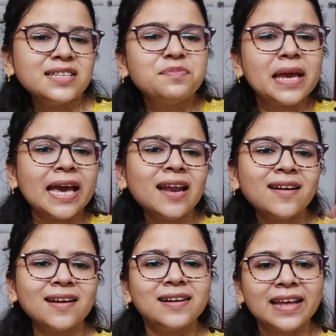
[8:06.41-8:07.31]
Let's be an
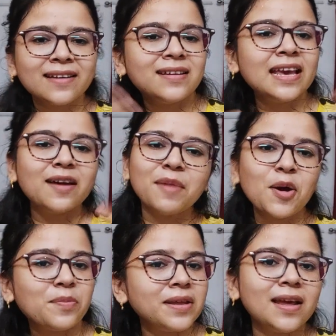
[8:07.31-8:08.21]
adult and hear my
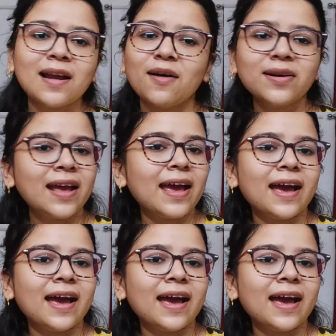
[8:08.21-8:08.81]
opinion out.